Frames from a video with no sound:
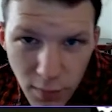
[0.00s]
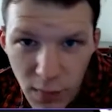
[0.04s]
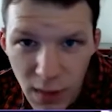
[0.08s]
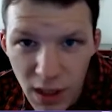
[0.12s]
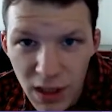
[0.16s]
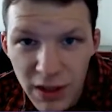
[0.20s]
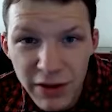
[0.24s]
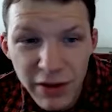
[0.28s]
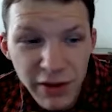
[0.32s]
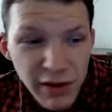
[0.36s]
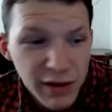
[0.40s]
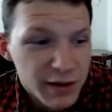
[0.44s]

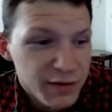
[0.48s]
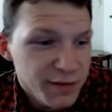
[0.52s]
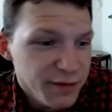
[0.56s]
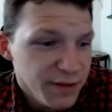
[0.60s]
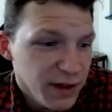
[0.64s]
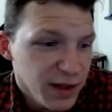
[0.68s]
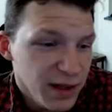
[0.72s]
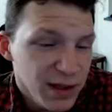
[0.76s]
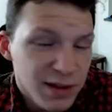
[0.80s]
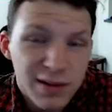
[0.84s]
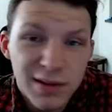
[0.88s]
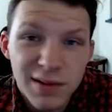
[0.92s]
Alright,
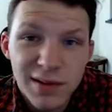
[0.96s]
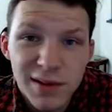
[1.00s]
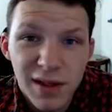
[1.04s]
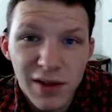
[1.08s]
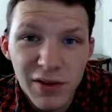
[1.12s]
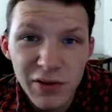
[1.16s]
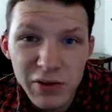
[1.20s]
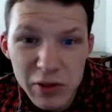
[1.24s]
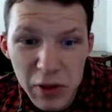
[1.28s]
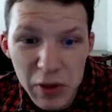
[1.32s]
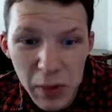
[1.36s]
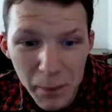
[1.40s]
fellas, now
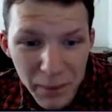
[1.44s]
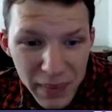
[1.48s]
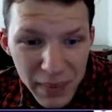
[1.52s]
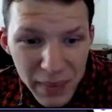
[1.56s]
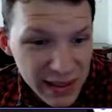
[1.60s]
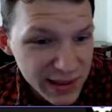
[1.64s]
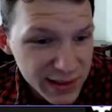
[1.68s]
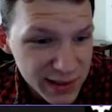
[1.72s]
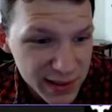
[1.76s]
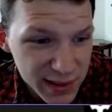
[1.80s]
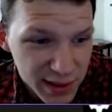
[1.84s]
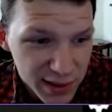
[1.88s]
in the B
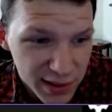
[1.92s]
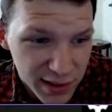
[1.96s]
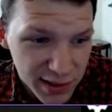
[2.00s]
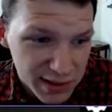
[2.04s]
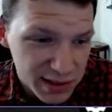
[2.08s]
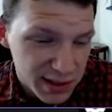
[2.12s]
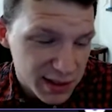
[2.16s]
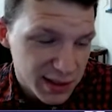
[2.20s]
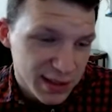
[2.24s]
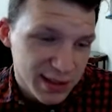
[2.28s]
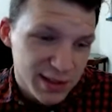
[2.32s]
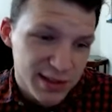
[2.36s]
tier,
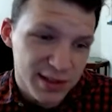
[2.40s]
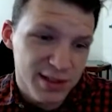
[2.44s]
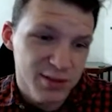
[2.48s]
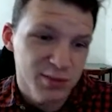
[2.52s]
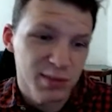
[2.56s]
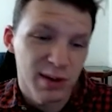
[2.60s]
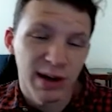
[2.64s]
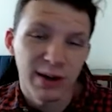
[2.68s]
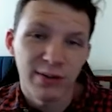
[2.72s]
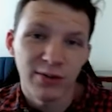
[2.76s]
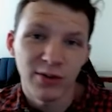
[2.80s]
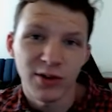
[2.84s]
now this is
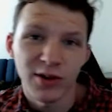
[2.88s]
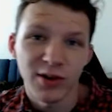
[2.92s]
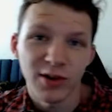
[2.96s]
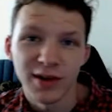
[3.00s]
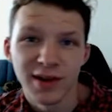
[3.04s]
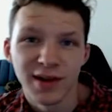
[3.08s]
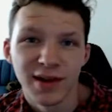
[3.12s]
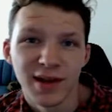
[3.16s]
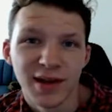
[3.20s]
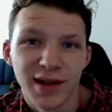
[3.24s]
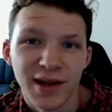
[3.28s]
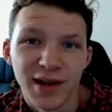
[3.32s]
whenever
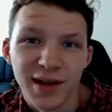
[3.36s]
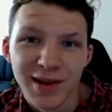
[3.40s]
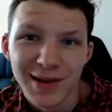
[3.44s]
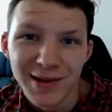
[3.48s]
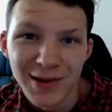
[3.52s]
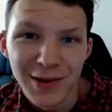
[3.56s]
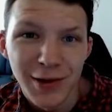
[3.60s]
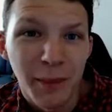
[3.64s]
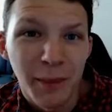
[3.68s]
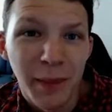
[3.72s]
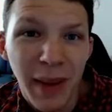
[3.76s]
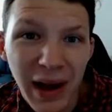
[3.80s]

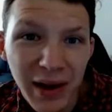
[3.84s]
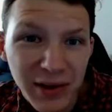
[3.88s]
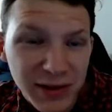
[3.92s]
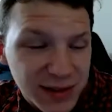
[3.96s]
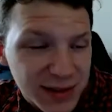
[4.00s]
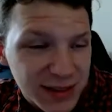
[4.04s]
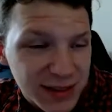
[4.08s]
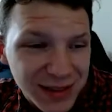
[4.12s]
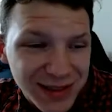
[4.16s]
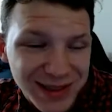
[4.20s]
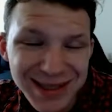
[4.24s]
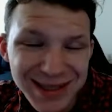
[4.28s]
you're about to
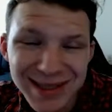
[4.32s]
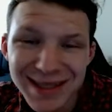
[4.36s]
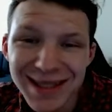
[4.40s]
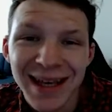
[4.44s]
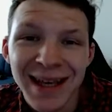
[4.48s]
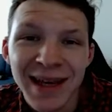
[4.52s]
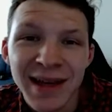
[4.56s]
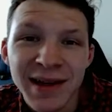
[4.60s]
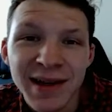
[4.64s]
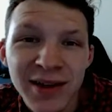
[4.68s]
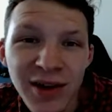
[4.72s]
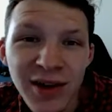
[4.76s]
just
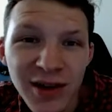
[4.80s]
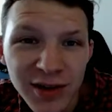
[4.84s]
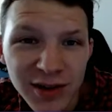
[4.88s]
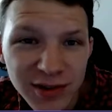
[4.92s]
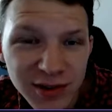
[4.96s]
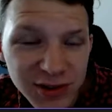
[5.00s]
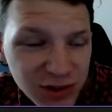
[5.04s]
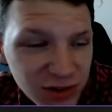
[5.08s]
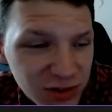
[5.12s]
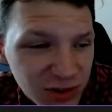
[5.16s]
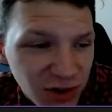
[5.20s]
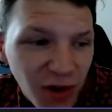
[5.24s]
kick
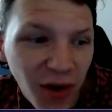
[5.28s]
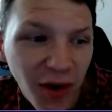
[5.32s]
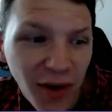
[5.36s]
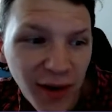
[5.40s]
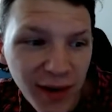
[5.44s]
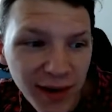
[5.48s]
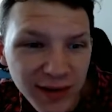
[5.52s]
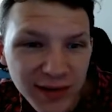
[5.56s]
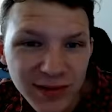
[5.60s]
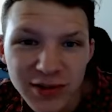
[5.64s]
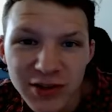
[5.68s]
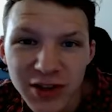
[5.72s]

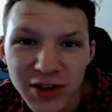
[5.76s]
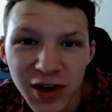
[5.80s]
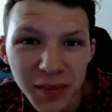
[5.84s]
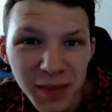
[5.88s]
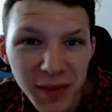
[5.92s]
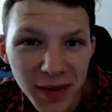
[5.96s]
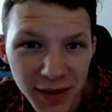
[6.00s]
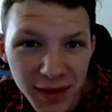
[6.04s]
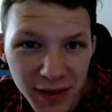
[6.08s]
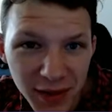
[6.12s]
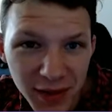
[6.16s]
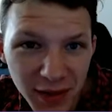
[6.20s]
start some
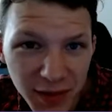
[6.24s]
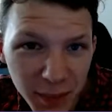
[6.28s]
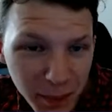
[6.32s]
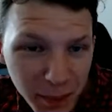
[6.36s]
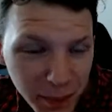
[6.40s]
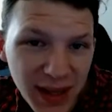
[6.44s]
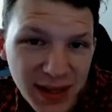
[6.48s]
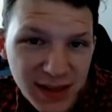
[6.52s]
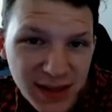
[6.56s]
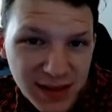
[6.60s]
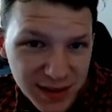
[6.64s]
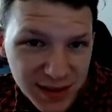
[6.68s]
of the
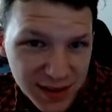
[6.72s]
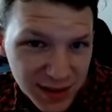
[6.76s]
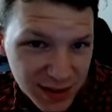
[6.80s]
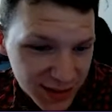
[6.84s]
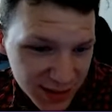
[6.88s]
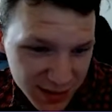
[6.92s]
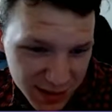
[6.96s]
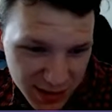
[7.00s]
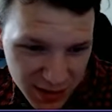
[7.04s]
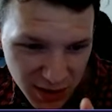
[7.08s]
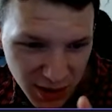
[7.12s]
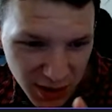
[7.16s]
best guns
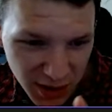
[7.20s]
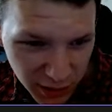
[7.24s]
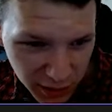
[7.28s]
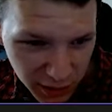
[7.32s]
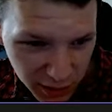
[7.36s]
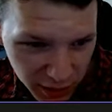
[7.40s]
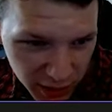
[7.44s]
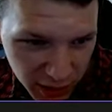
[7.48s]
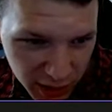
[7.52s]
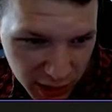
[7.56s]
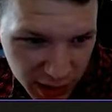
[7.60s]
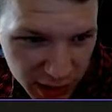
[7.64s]
in Call of
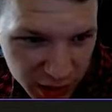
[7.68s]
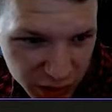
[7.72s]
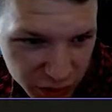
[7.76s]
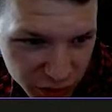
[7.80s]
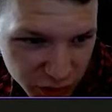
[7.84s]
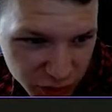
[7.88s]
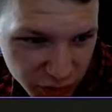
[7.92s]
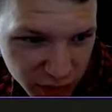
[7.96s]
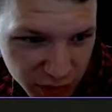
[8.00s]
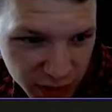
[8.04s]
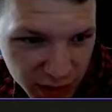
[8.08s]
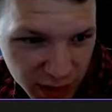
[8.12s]
Duty
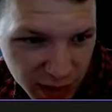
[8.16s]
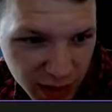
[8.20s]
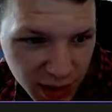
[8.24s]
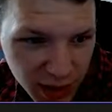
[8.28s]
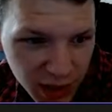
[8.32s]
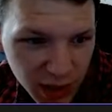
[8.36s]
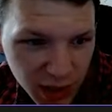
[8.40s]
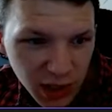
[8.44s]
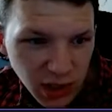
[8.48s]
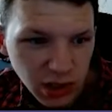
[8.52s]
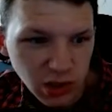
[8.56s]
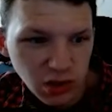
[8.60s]
history.
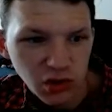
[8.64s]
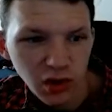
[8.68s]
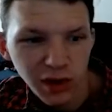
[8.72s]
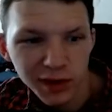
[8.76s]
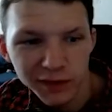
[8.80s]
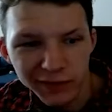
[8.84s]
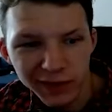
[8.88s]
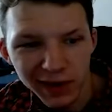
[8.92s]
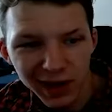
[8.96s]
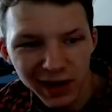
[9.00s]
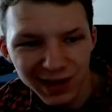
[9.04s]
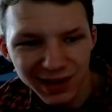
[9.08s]
So
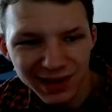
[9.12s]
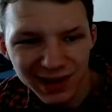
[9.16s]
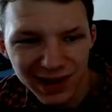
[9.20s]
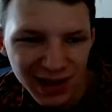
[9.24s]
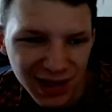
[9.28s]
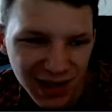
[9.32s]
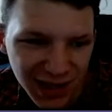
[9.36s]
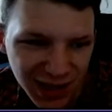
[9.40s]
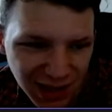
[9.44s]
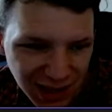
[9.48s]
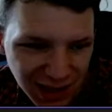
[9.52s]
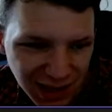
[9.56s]
I've got the
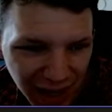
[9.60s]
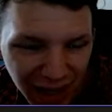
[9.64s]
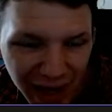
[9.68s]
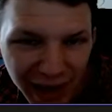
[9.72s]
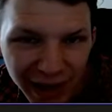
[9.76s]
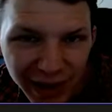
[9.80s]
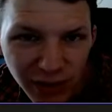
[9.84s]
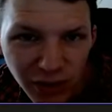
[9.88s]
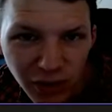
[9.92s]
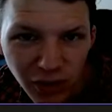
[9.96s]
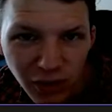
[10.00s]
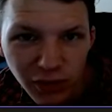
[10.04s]

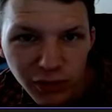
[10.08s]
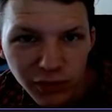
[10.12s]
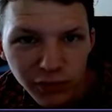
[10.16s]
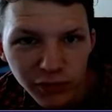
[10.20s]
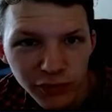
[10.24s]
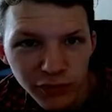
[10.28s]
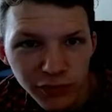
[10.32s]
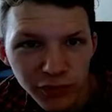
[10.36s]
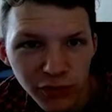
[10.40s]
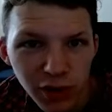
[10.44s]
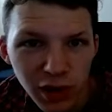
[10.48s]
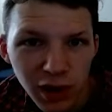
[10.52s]
Delisle
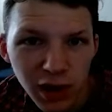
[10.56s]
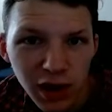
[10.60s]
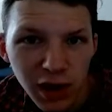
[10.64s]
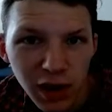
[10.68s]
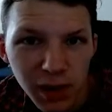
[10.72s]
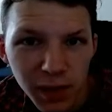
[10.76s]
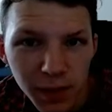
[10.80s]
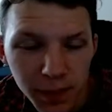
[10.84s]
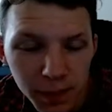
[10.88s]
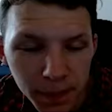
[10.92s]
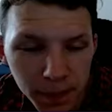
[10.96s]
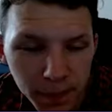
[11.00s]

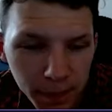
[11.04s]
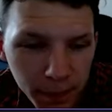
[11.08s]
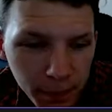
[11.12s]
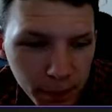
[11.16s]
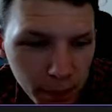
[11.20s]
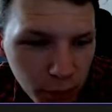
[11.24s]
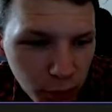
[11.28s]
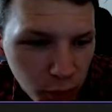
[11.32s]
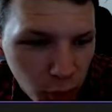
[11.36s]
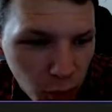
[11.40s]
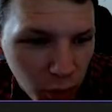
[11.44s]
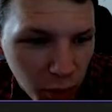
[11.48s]
from
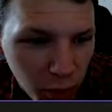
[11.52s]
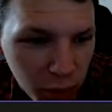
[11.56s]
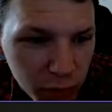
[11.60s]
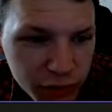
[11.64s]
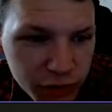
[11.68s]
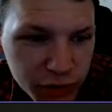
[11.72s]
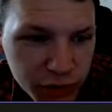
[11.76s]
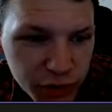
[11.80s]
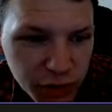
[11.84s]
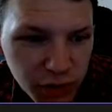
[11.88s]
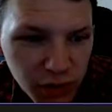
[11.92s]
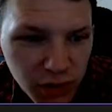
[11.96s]
World War
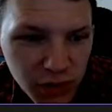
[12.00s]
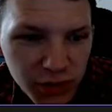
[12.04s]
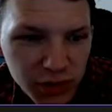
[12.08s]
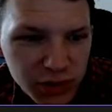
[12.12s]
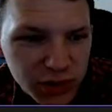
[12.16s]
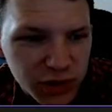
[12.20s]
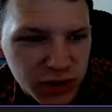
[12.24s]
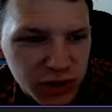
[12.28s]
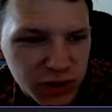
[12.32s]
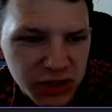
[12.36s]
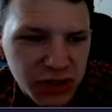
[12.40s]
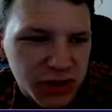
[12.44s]
II, which
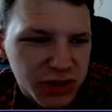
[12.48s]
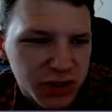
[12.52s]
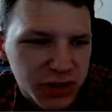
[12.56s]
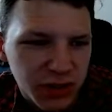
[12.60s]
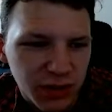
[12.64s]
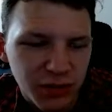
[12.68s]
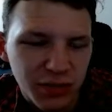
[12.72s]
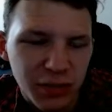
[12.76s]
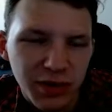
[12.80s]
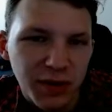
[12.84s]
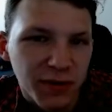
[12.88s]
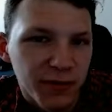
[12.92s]
is just a
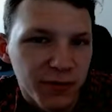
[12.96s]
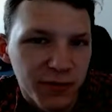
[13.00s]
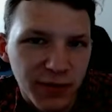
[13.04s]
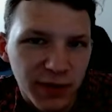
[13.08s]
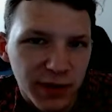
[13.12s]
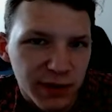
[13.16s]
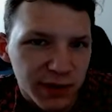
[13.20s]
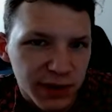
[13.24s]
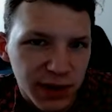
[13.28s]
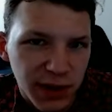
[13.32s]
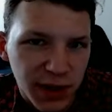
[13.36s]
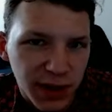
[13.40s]
really
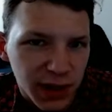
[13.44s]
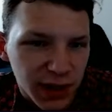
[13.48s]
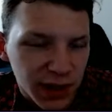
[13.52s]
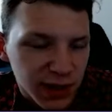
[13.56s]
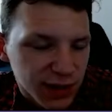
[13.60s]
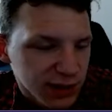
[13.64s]
fun gun.